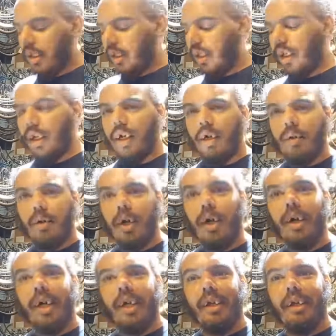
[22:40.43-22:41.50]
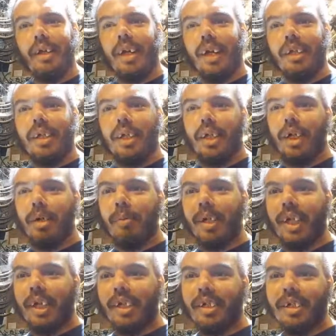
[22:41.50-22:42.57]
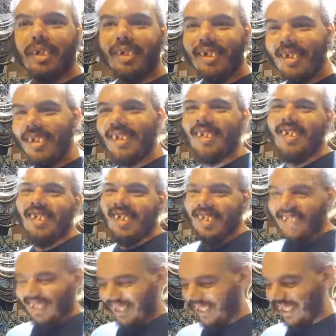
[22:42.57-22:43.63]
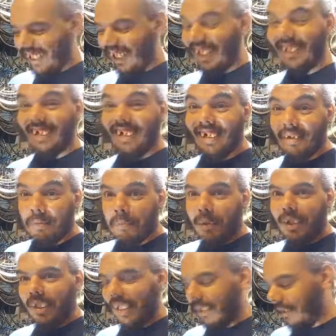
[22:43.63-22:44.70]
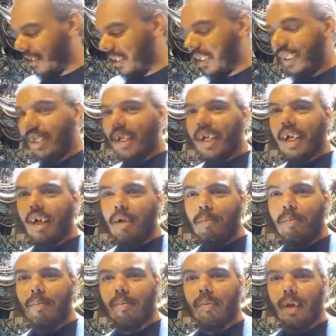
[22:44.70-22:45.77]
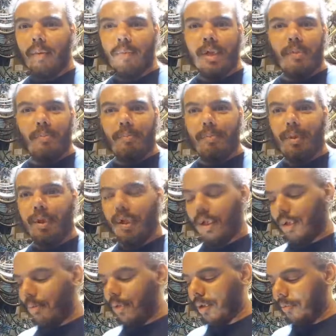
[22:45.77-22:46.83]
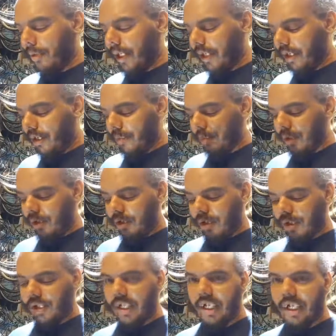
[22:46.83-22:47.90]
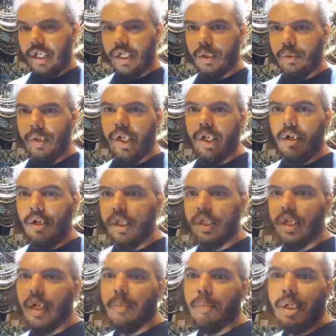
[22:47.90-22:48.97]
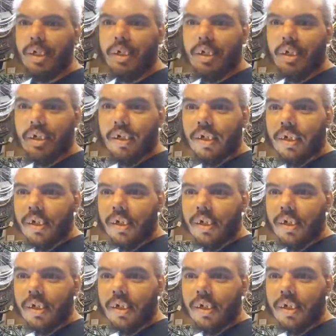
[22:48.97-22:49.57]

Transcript: Oh, hey, you guys can hear me, can't you? I talk pretty loud. Let me pull it up on my computer so I can actually read all the chat messages.